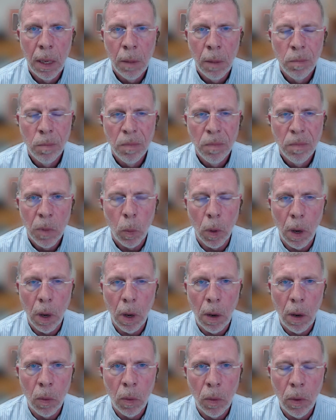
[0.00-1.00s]
were all
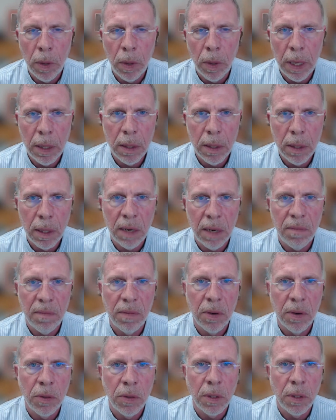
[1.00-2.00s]
rolled into that
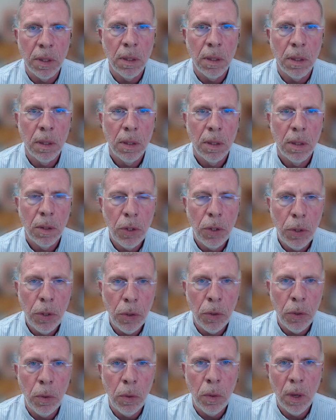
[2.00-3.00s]
version
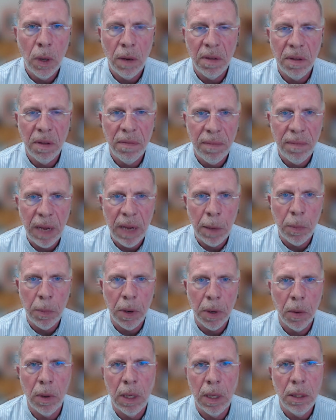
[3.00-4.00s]
two of the fabric
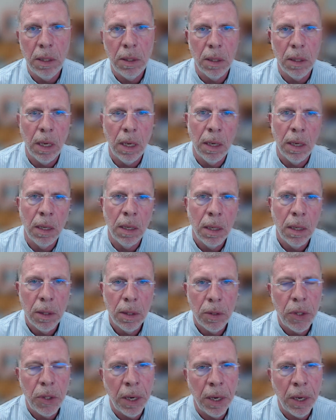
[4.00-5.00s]
release in
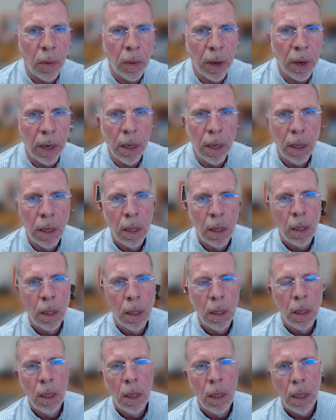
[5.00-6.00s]
January.
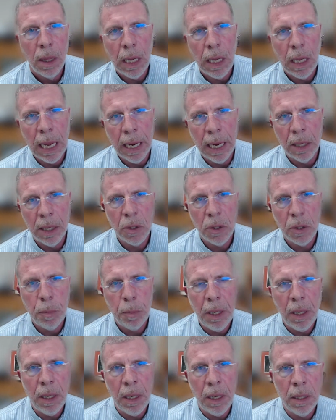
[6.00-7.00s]
The
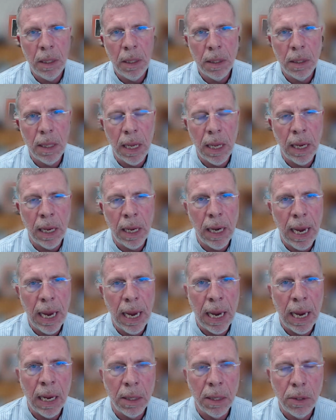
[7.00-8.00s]
ISPs then
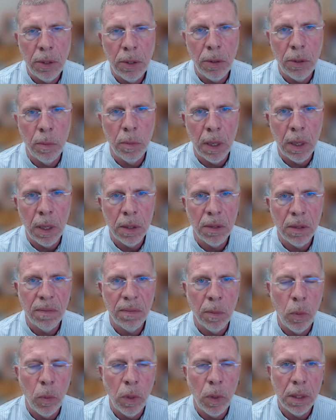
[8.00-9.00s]
had two months from
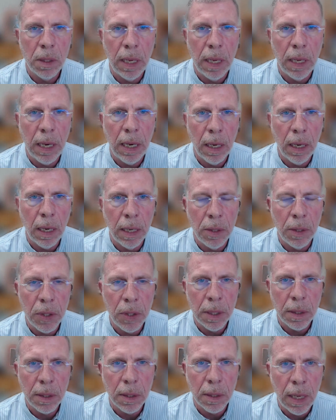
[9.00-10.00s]
which they
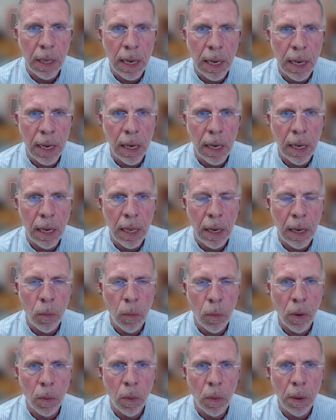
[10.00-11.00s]
ingested that and then
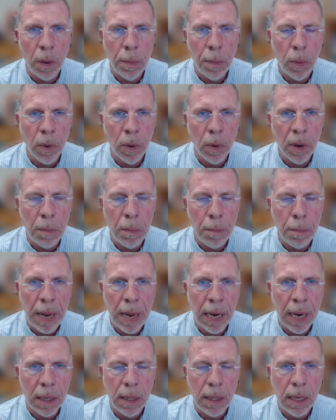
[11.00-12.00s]
were reporting back
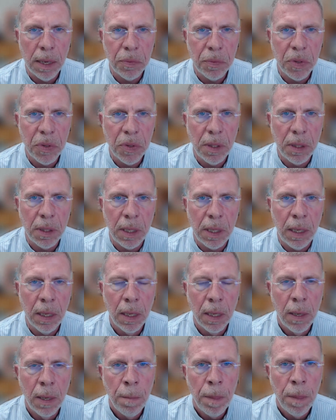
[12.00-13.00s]
to the FCC
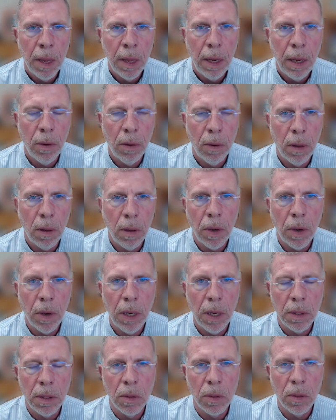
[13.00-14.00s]
here are the
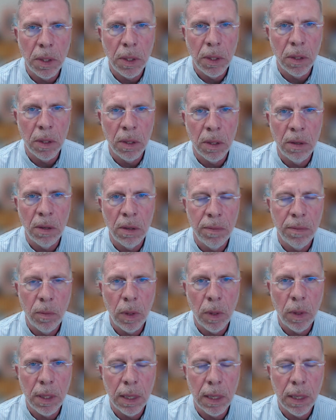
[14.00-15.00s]
locations we serve,
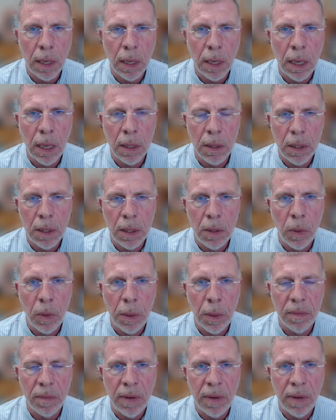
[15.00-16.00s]
what technology we
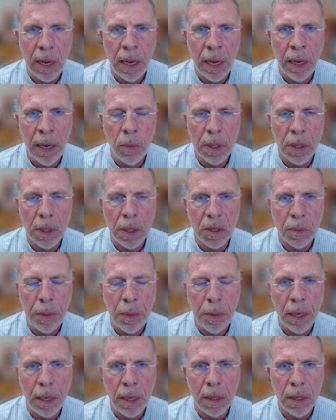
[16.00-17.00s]
provide, what
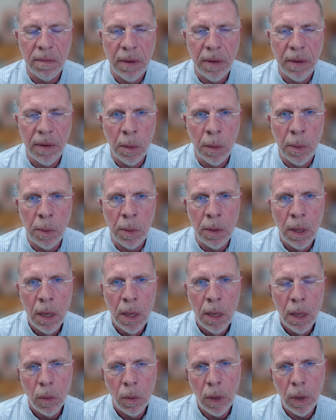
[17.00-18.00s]
speed is available,
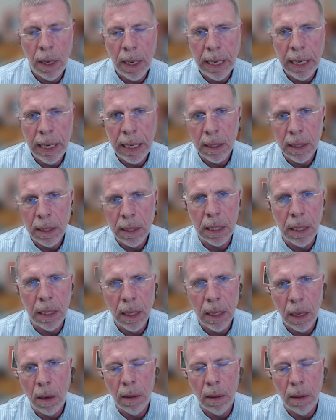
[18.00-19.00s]
what latency.
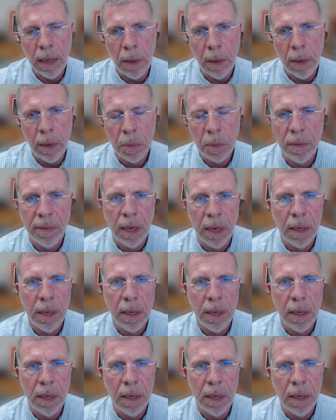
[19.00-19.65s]
All that was provided to the